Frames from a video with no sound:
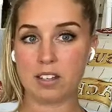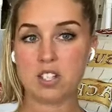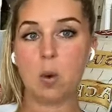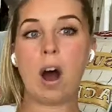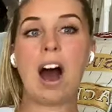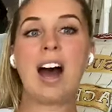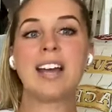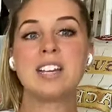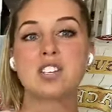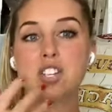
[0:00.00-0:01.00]
So
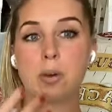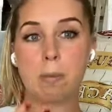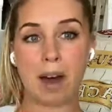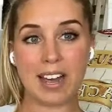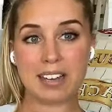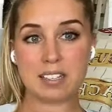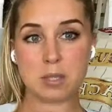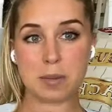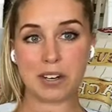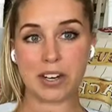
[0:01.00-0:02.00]
I can show my
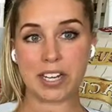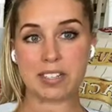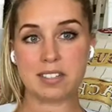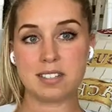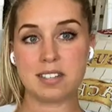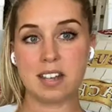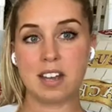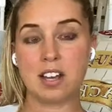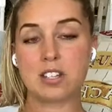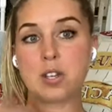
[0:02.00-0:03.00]
experience
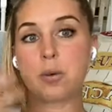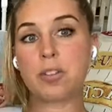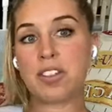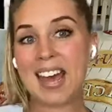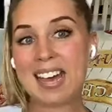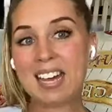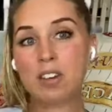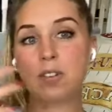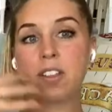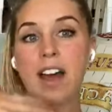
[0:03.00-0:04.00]
so they
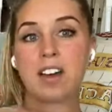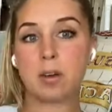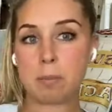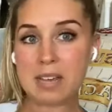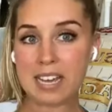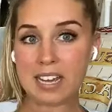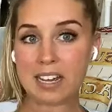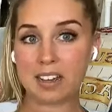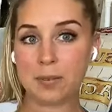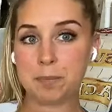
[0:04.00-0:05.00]
can rely on
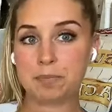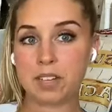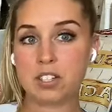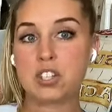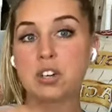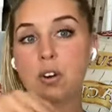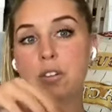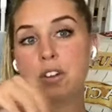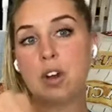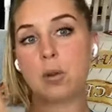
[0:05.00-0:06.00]
me to
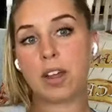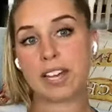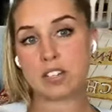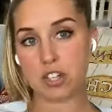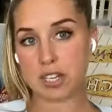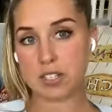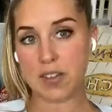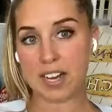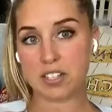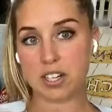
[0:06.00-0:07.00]
grow the know, like, and trust
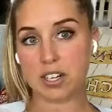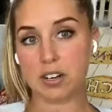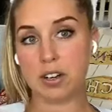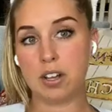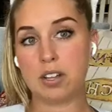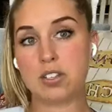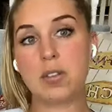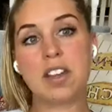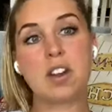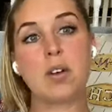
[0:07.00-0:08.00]
factor
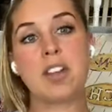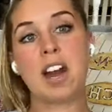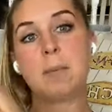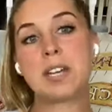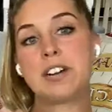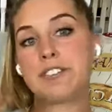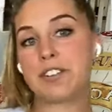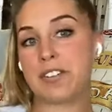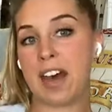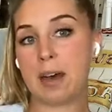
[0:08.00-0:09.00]
so they know that I'm here
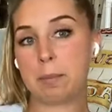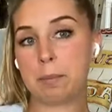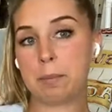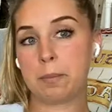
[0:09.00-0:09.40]
for them,